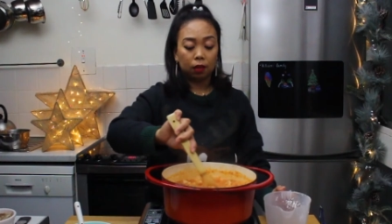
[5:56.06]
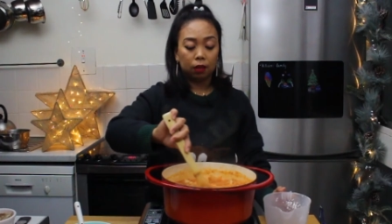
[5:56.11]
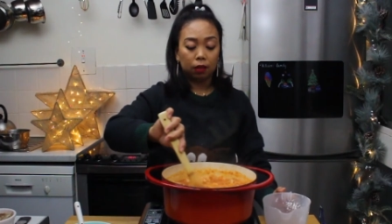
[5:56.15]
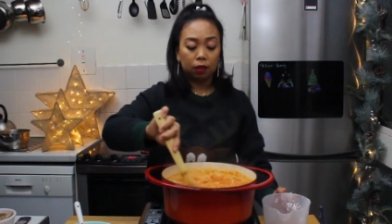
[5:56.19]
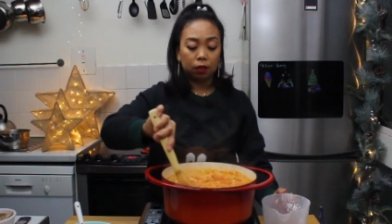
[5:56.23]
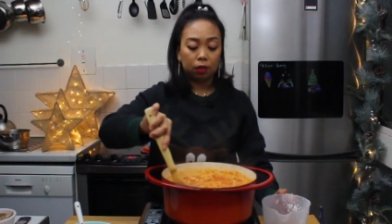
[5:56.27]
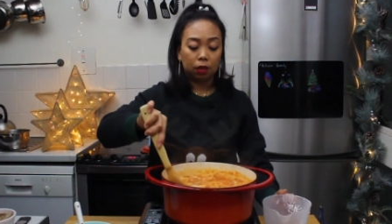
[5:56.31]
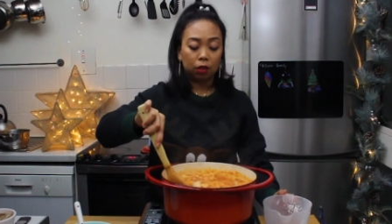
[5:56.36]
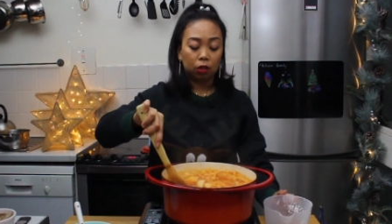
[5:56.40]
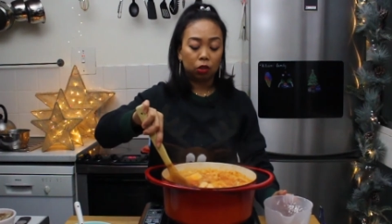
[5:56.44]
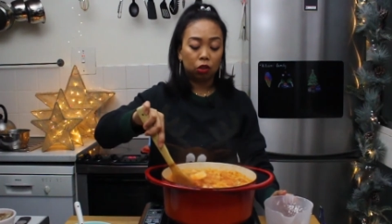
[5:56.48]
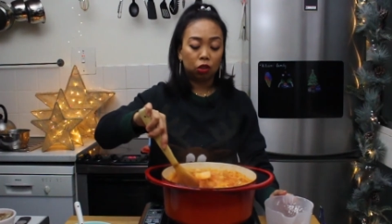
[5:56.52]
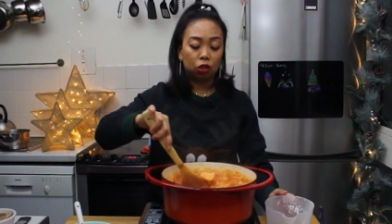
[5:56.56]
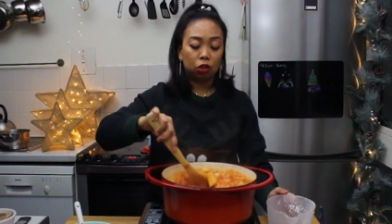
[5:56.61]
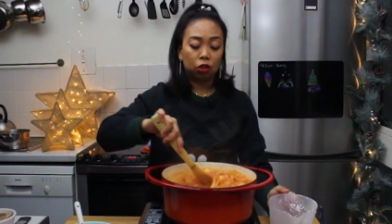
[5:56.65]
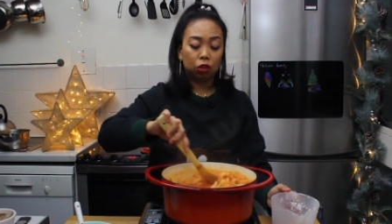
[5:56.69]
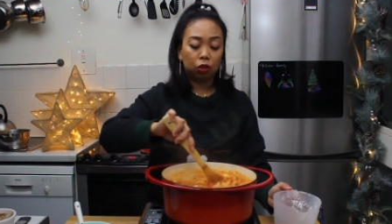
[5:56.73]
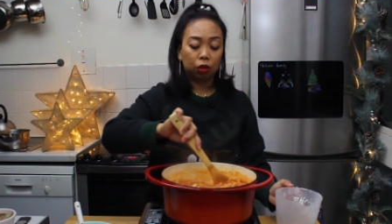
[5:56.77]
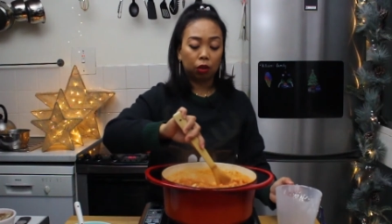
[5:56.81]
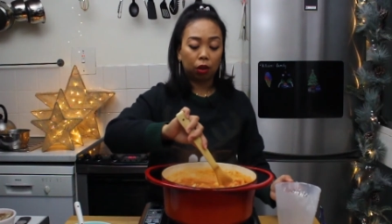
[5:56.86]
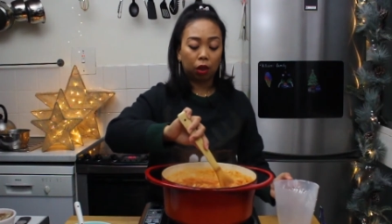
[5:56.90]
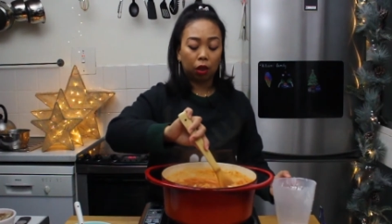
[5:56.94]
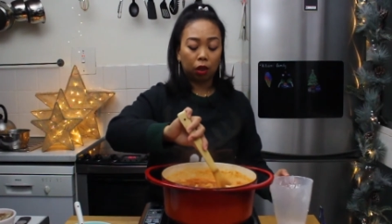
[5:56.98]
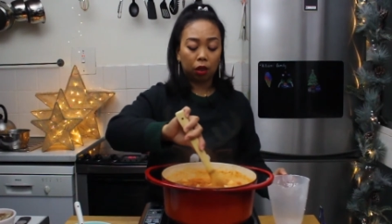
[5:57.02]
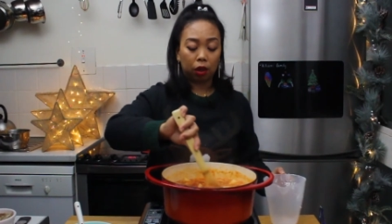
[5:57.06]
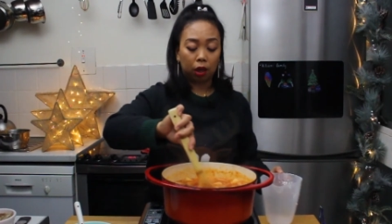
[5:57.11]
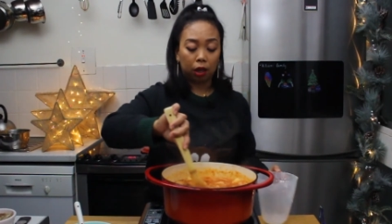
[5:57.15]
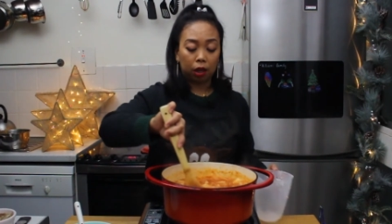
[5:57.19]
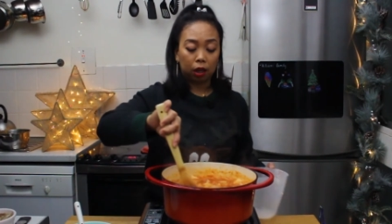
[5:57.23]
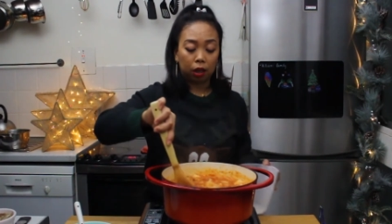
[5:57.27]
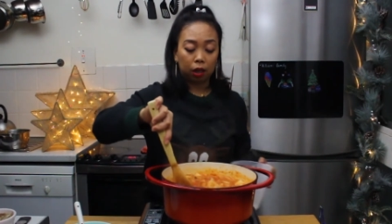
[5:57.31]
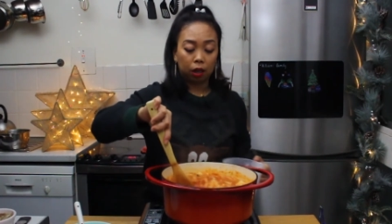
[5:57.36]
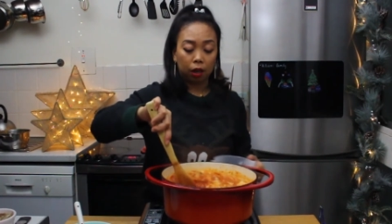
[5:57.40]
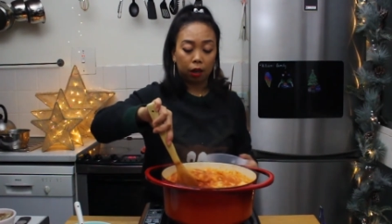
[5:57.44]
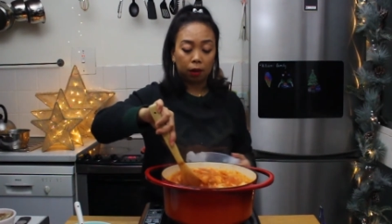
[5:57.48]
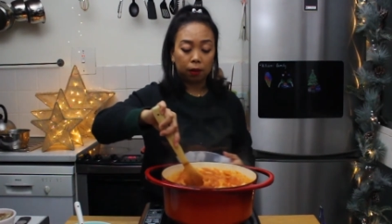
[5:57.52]
So it should
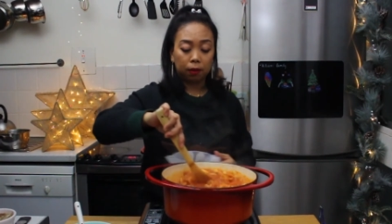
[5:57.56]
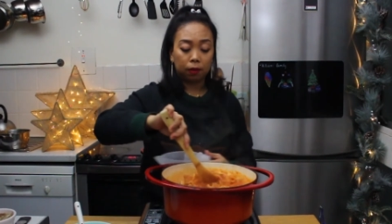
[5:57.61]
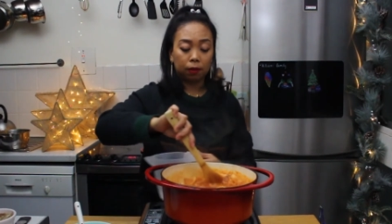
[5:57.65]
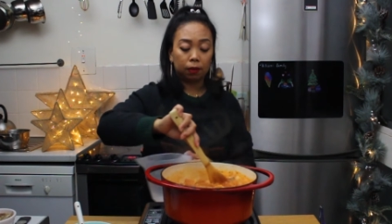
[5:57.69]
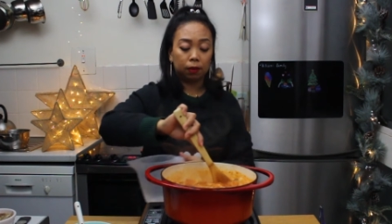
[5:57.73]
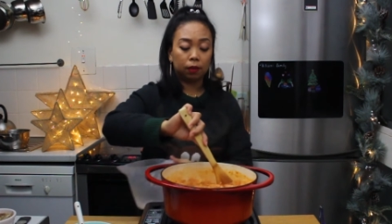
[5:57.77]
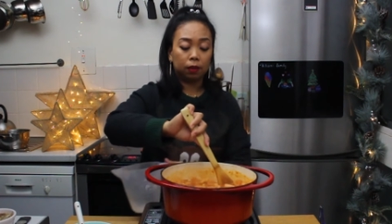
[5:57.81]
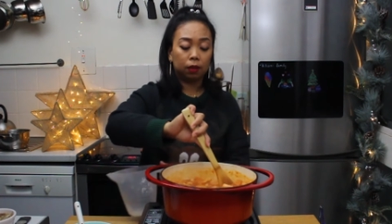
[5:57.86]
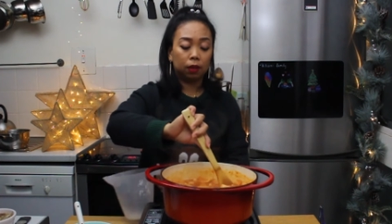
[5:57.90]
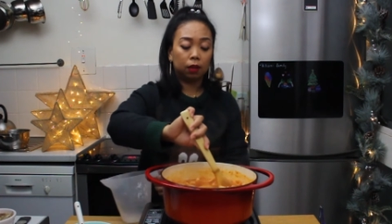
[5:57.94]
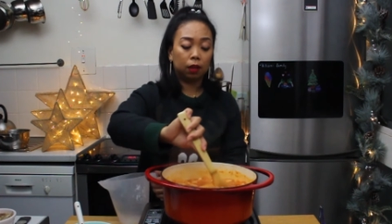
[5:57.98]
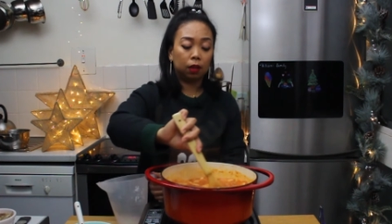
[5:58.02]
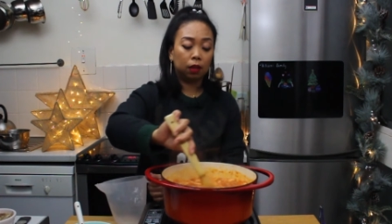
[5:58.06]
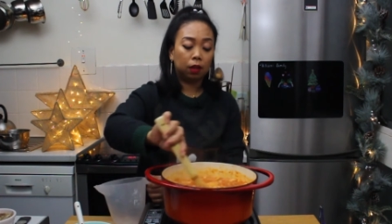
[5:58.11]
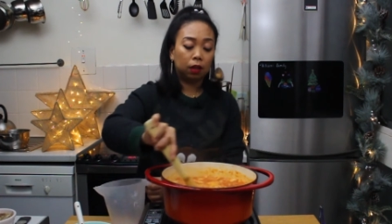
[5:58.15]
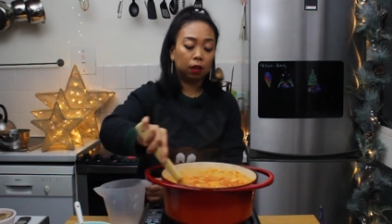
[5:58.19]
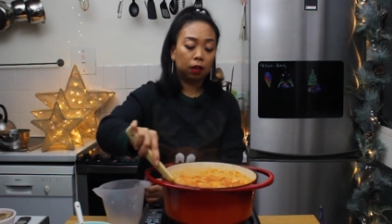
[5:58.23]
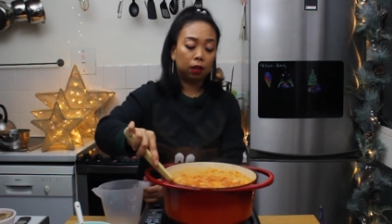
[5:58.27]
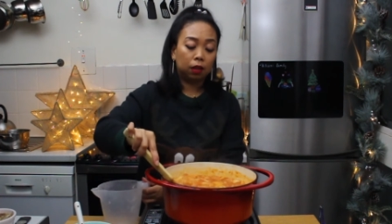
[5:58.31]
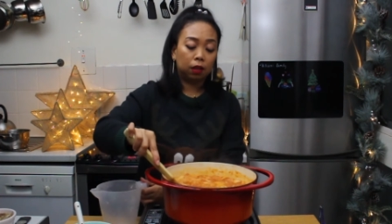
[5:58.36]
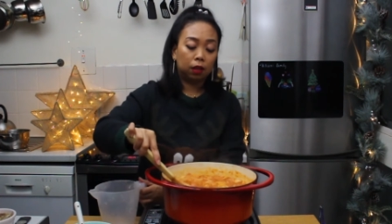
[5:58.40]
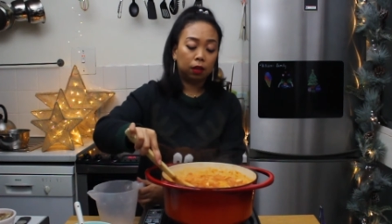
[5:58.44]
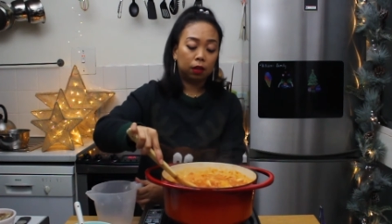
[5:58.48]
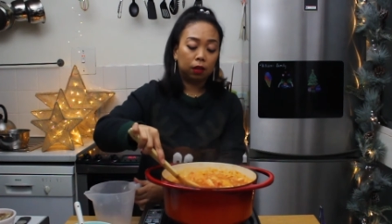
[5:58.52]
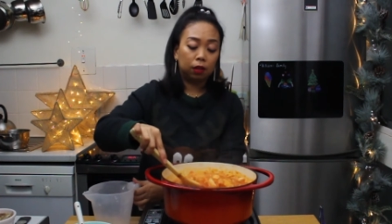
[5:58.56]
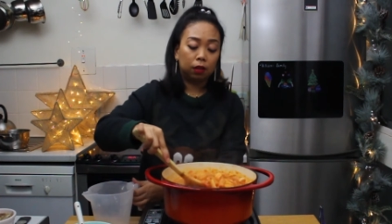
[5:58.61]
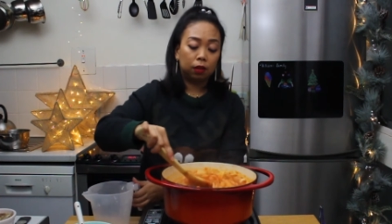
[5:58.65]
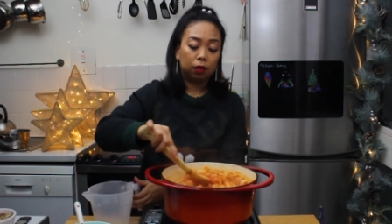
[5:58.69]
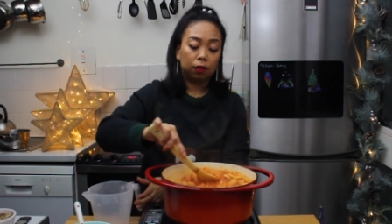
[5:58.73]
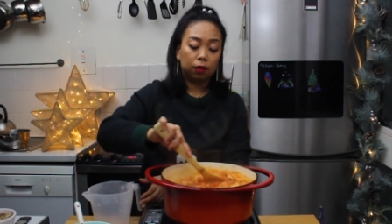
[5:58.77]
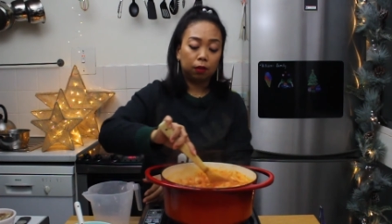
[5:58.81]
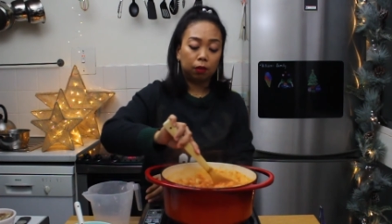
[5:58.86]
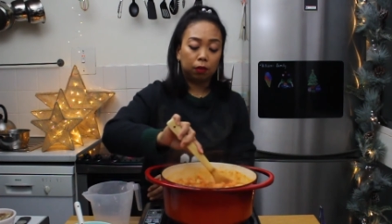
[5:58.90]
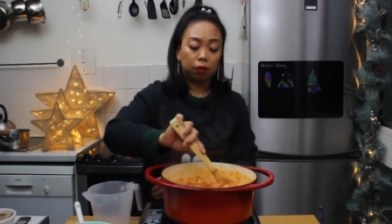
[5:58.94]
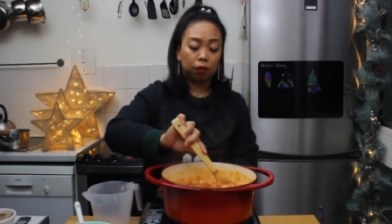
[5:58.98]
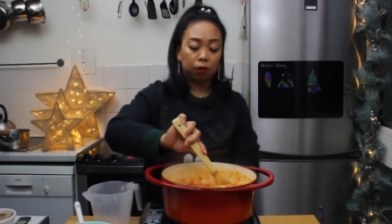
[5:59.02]
thicken
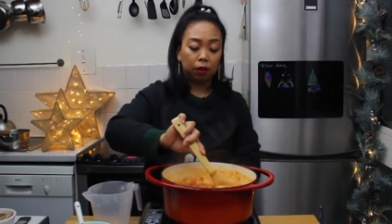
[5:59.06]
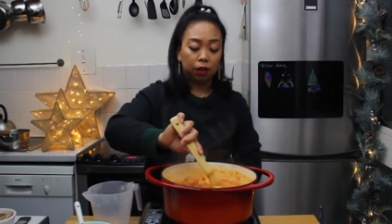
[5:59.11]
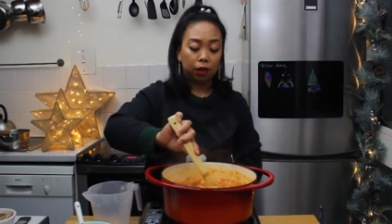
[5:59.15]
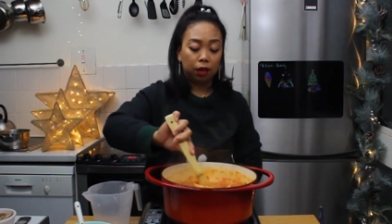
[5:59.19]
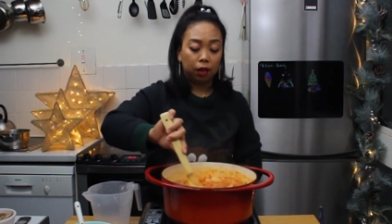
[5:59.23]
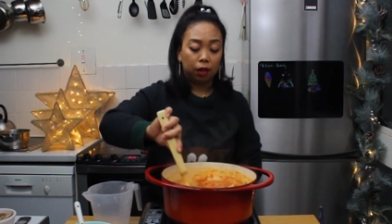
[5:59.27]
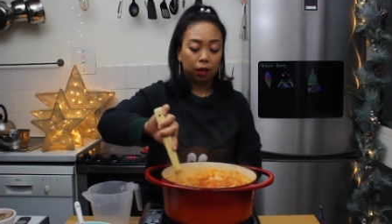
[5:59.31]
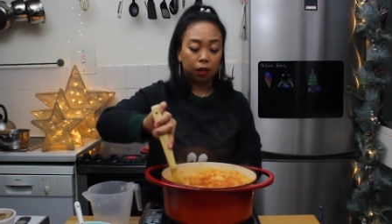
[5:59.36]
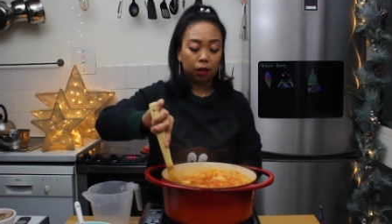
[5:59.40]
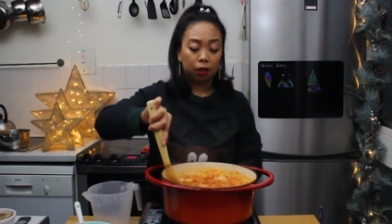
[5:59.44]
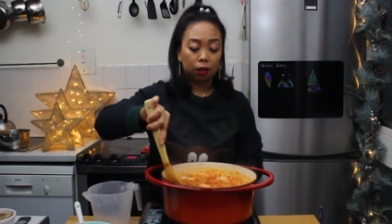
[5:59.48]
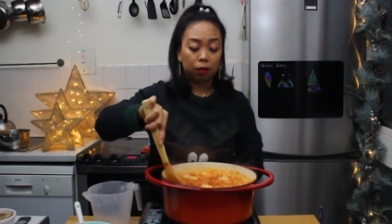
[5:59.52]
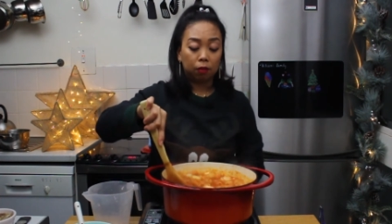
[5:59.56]
already.